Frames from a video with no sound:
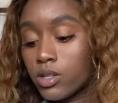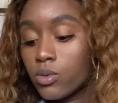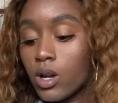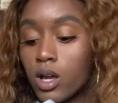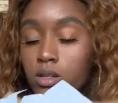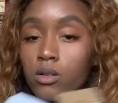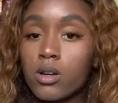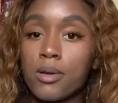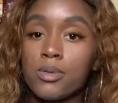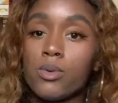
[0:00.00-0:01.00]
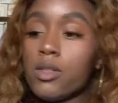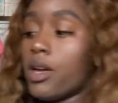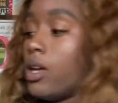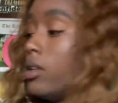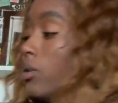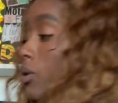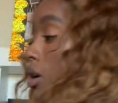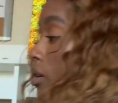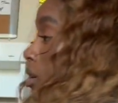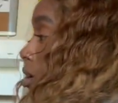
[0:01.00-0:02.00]
this one also comes with a little
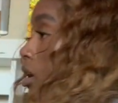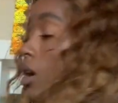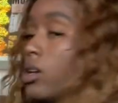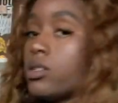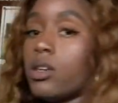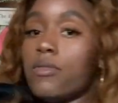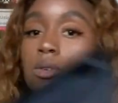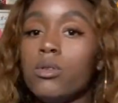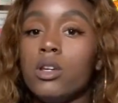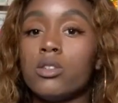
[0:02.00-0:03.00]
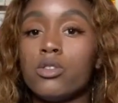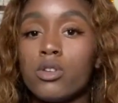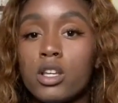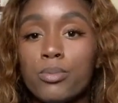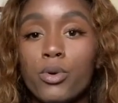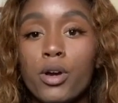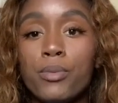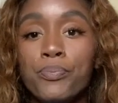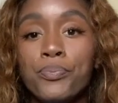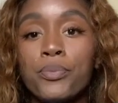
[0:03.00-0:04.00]
carrying case if you need to
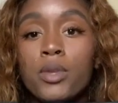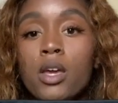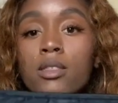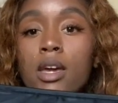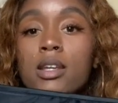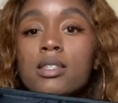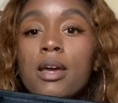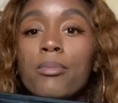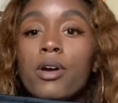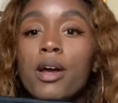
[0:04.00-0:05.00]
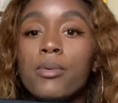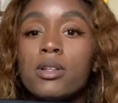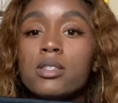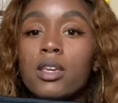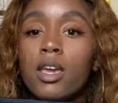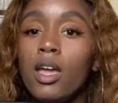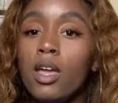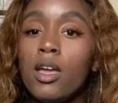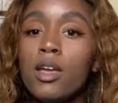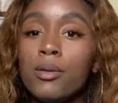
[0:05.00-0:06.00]
transport. That is that brand once
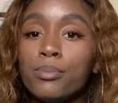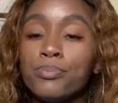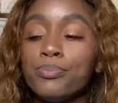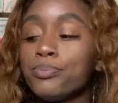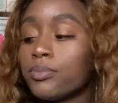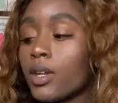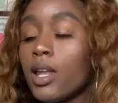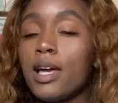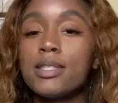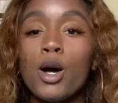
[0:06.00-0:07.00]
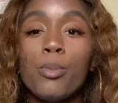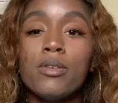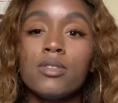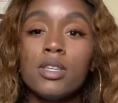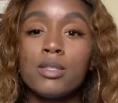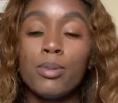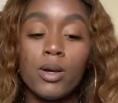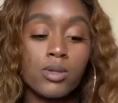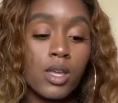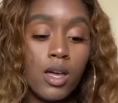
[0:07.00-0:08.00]
again. Let's hope this
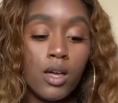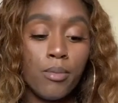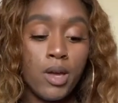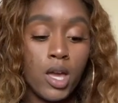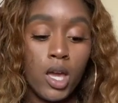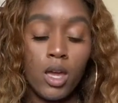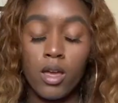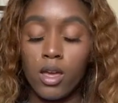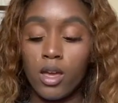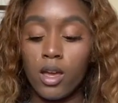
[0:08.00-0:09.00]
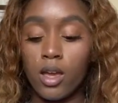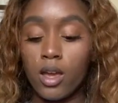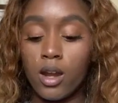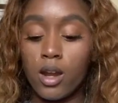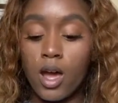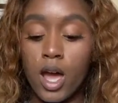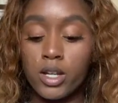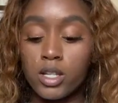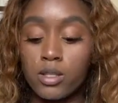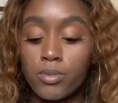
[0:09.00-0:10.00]
blows up and
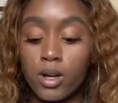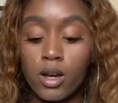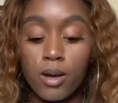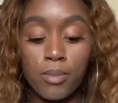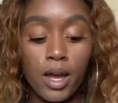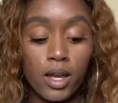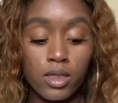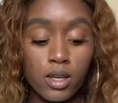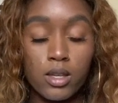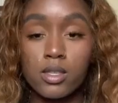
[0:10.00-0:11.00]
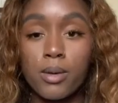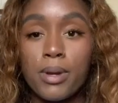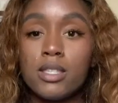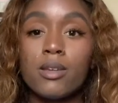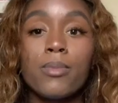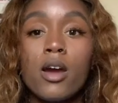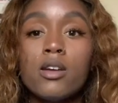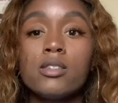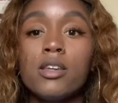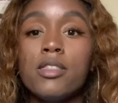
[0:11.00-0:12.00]
I just become like this amazing
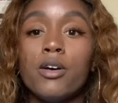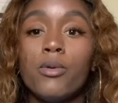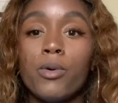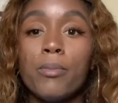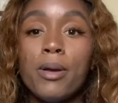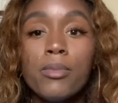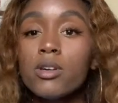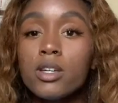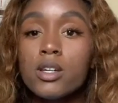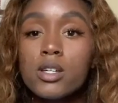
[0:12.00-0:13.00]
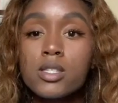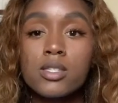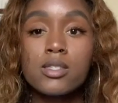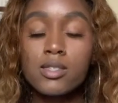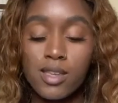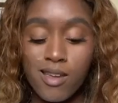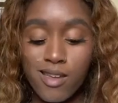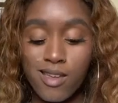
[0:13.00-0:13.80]
person. I'll remember this.